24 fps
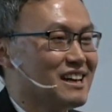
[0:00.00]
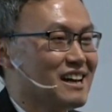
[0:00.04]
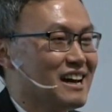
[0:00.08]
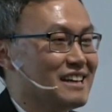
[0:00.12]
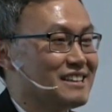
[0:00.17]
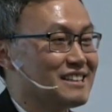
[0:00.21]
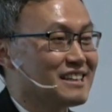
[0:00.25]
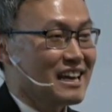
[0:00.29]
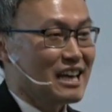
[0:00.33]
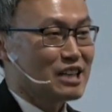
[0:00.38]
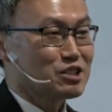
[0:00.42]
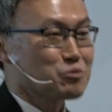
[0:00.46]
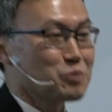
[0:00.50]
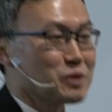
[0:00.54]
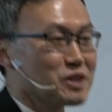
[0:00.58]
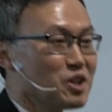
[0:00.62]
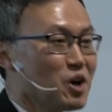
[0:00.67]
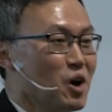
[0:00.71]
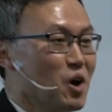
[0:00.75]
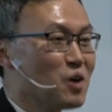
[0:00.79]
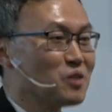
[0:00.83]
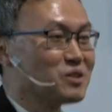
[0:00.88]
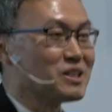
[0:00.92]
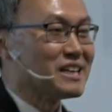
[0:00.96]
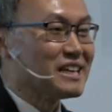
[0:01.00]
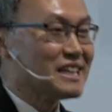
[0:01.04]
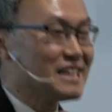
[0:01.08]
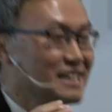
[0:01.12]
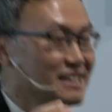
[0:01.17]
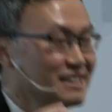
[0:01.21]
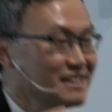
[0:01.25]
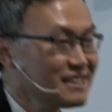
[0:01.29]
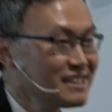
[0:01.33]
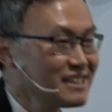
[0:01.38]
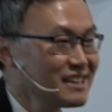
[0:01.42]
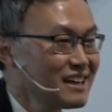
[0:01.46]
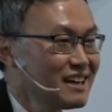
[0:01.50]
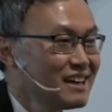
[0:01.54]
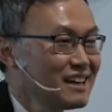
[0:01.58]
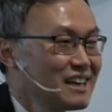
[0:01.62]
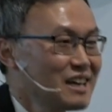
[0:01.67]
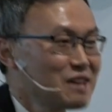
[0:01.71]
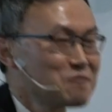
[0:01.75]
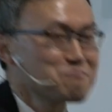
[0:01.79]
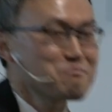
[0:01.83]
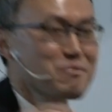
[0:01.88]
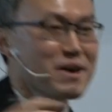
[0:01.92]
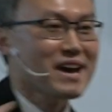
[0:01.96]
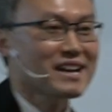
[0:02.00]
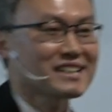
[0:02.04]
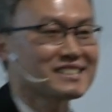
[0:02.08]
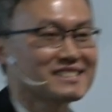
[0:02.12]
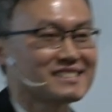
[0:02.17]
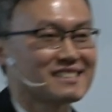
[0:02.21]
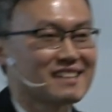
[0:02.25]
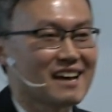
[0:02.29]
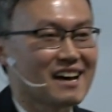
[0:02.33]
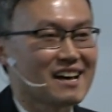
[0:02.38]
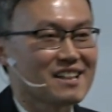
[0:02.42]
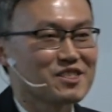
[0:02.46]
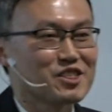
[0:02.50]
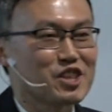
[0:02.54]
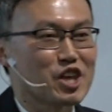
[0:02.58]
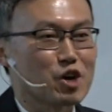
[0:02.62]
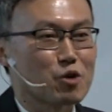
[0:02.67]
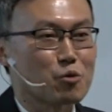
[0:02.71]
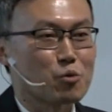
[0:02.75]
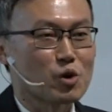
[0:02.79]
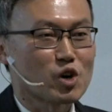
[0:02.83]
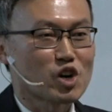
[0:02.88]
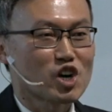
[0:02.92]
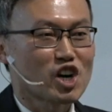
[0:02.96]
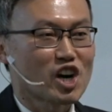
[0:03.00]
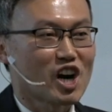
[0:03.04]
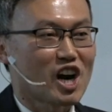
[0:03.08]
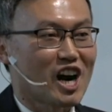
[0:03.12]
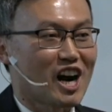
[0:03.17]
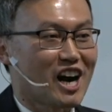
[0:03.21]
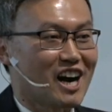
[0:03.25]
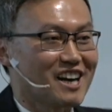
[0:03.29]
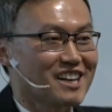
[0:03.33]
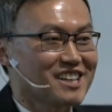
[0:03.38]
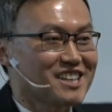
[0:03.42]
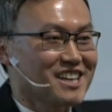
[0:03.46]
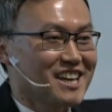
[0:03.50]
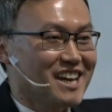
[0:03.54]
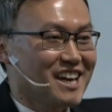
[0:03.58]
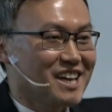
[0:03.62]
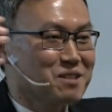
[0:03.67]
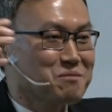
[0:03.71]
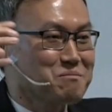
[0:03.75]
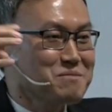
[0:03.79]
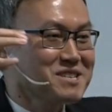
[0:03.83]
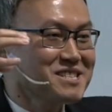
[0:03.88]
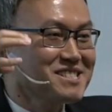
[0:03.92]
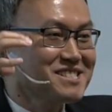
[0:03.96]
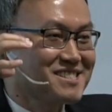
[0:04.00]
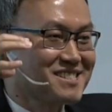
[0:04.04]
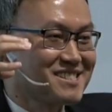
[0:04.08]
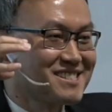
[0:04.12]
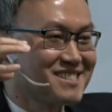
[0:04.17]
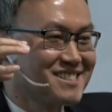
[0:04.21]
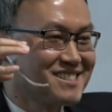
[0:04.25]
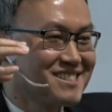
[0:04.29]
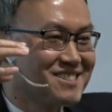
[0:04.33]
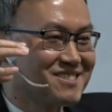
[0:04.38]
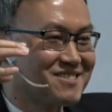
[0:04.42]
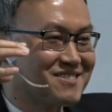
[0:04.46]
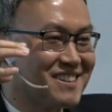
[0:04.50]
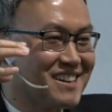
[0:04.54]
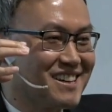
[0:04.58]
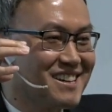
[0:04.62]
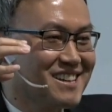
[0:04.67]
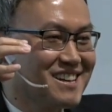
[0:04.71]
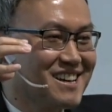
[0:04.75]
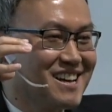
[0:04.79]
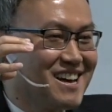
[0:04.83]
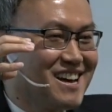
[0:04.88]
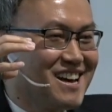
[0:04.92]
I think as we know, the India and Pakistan, they were arch enemies, right?